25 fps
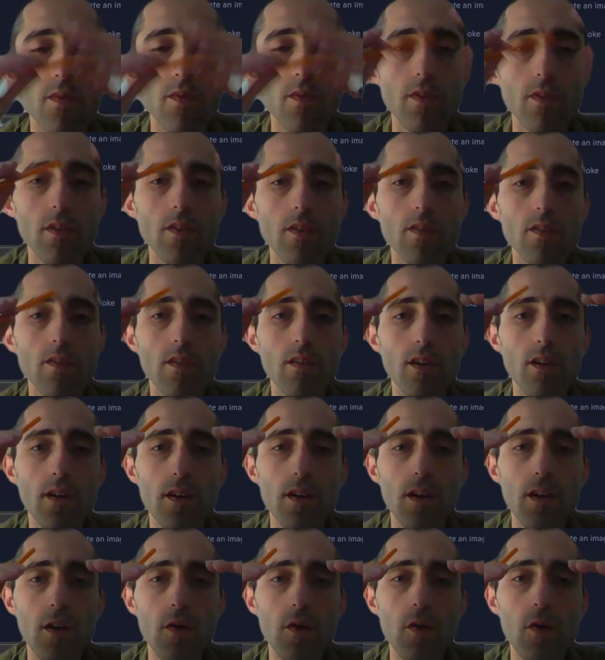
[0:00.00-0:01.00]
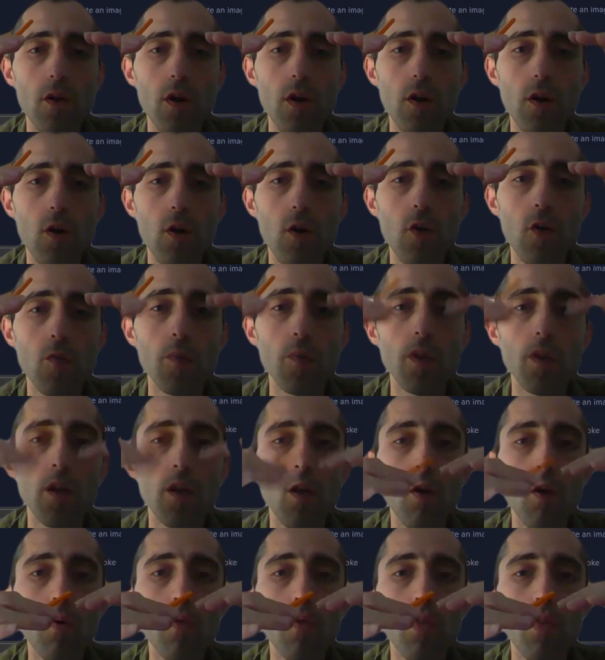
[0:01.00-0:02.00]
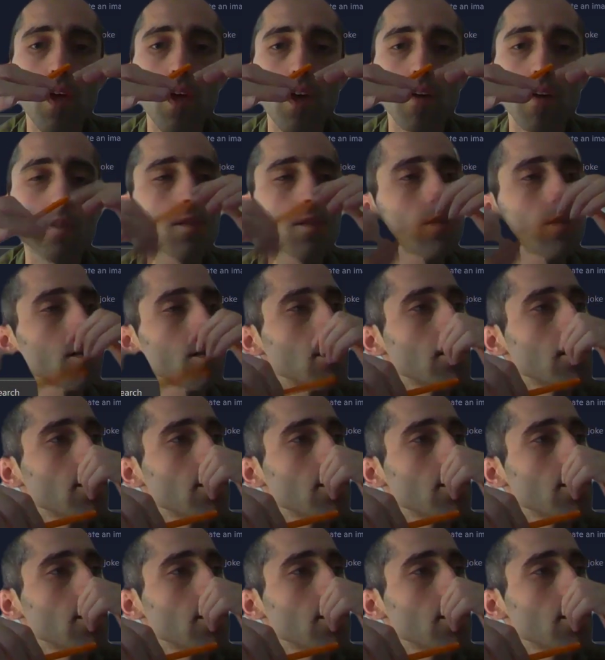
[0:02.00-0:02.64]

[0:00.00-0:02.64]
This is or below that,